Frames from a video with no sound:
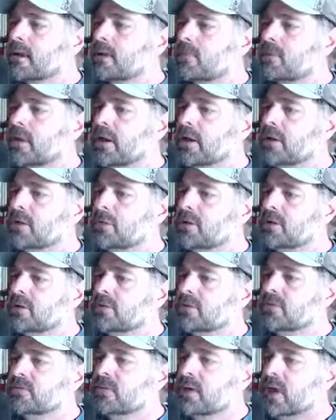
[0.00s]
plan to
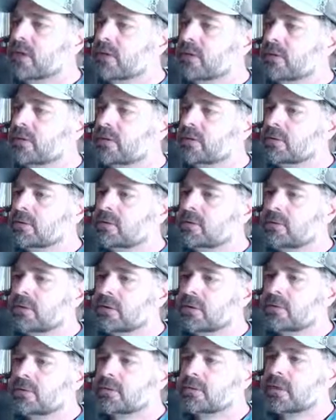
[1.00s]
build some value and
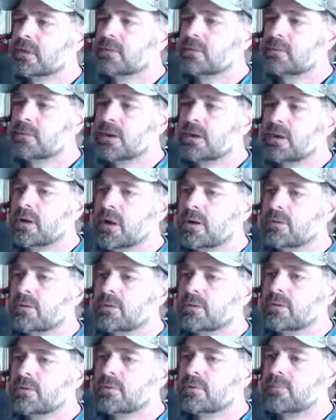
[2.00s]
take some money off
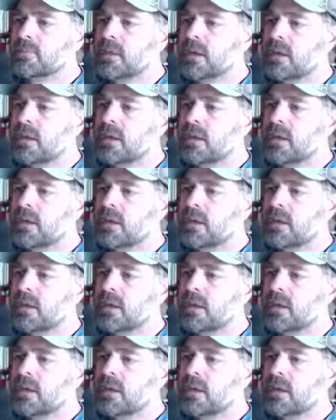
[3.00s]
of him.